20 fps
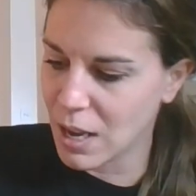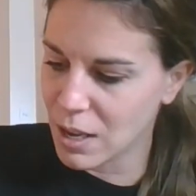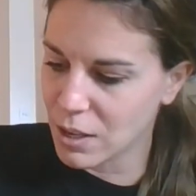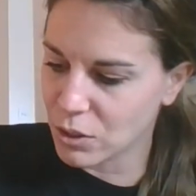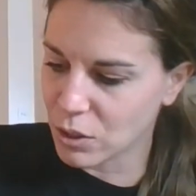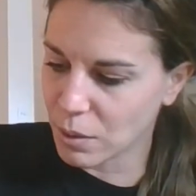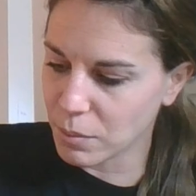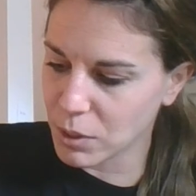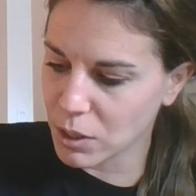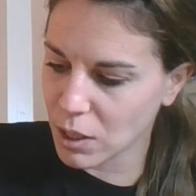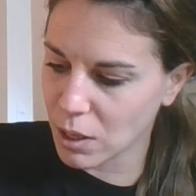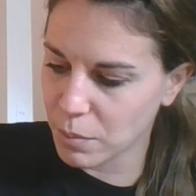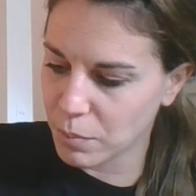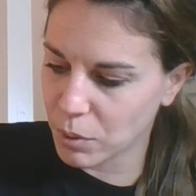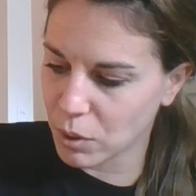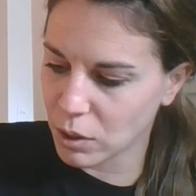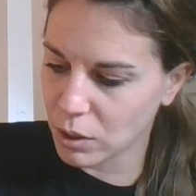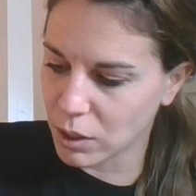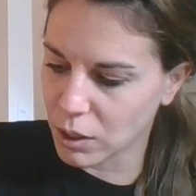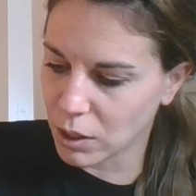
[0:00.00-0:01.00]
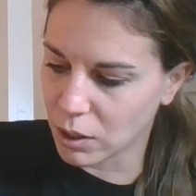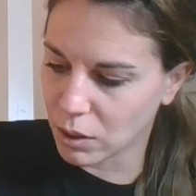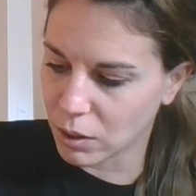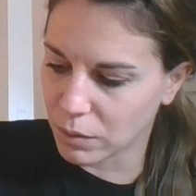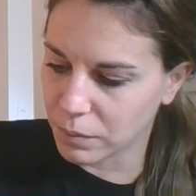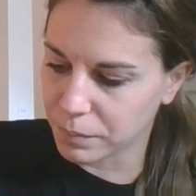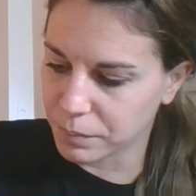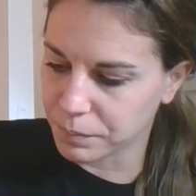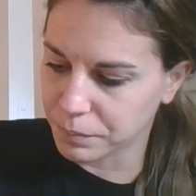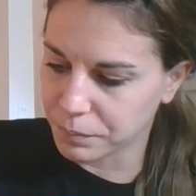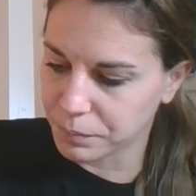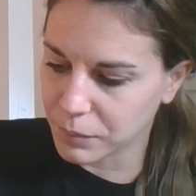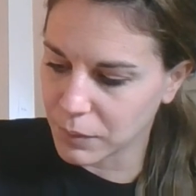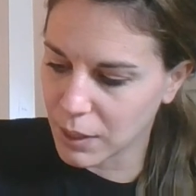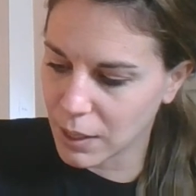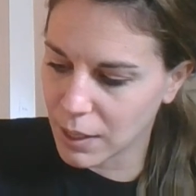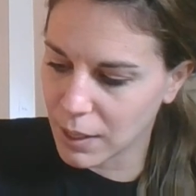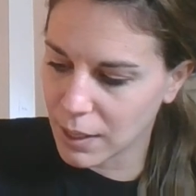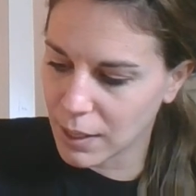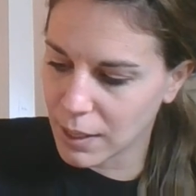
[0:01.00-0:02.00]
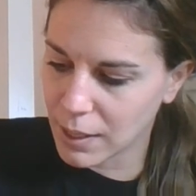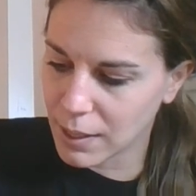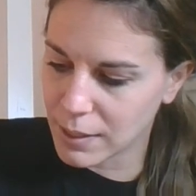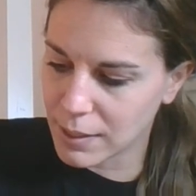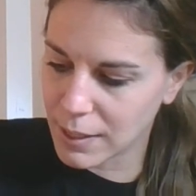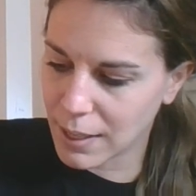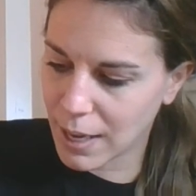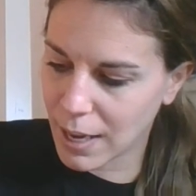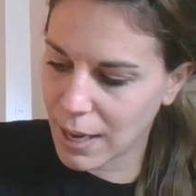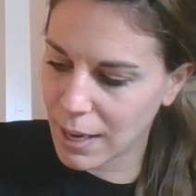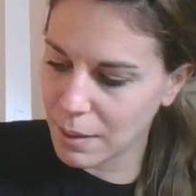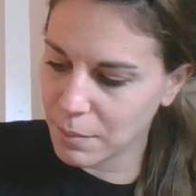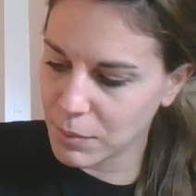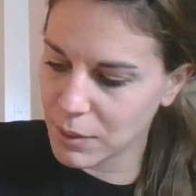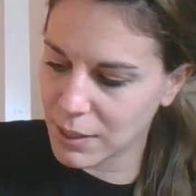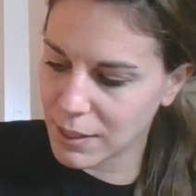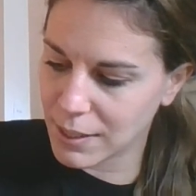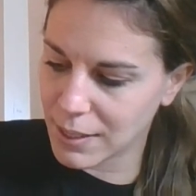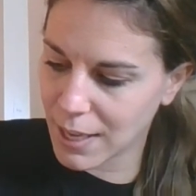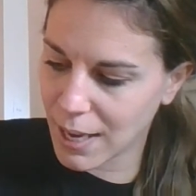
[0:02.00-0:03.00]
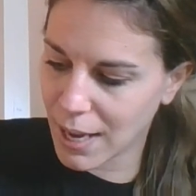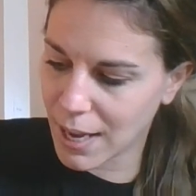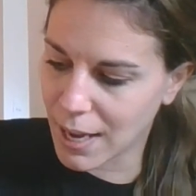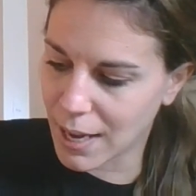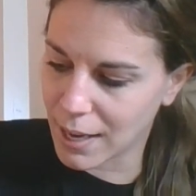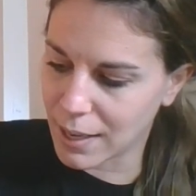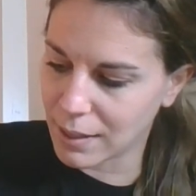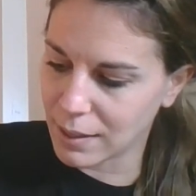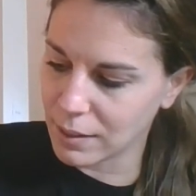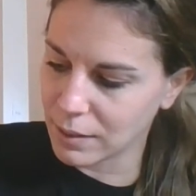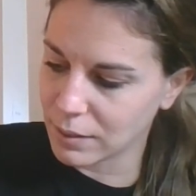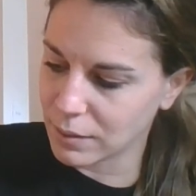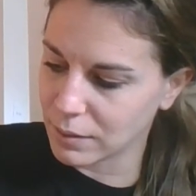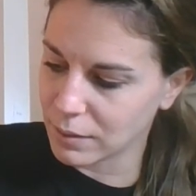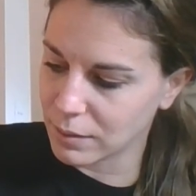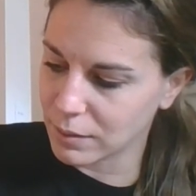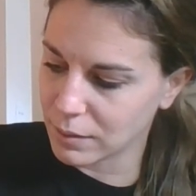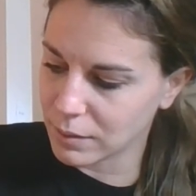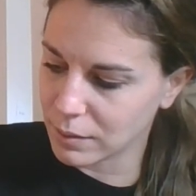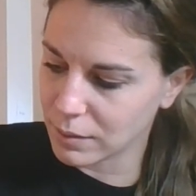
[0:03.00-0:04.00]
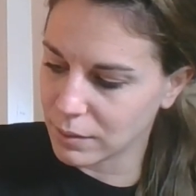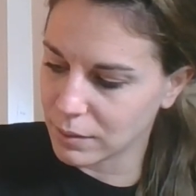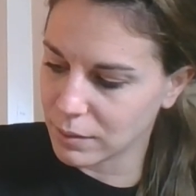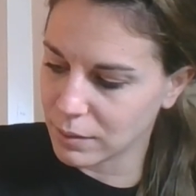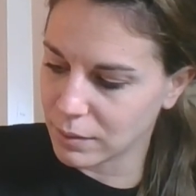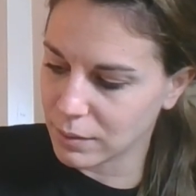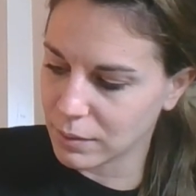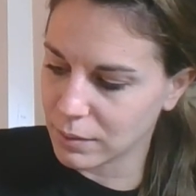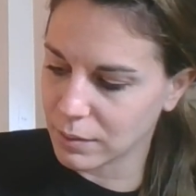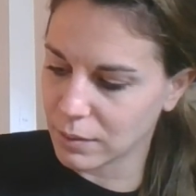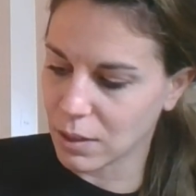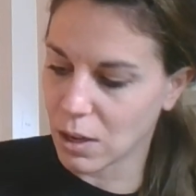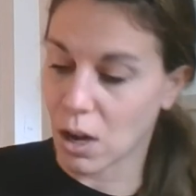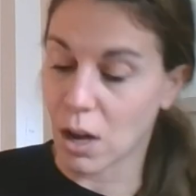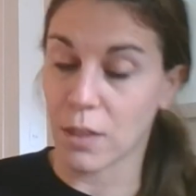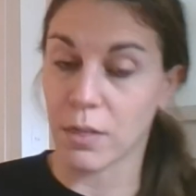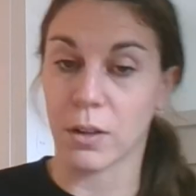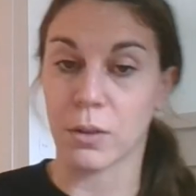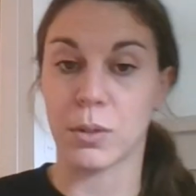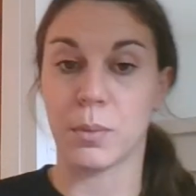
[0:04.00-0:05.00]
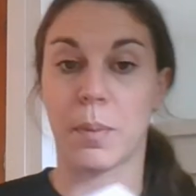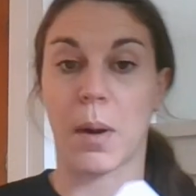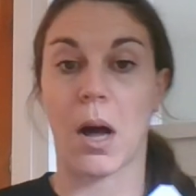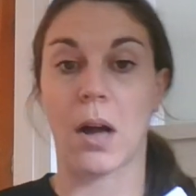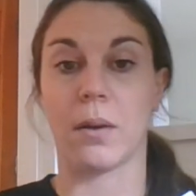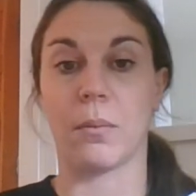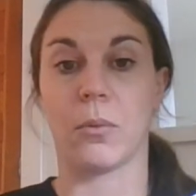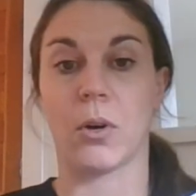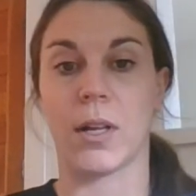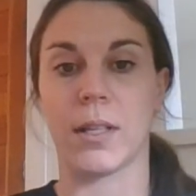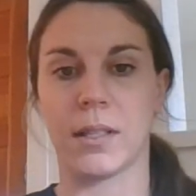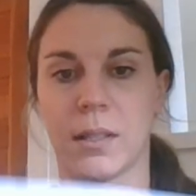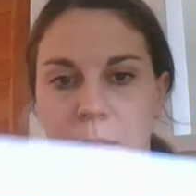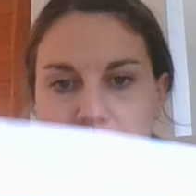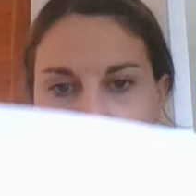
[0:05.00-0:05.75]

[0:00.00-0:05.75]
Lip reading: So I'm just going to put a little times 10 on those bottom ones. I'm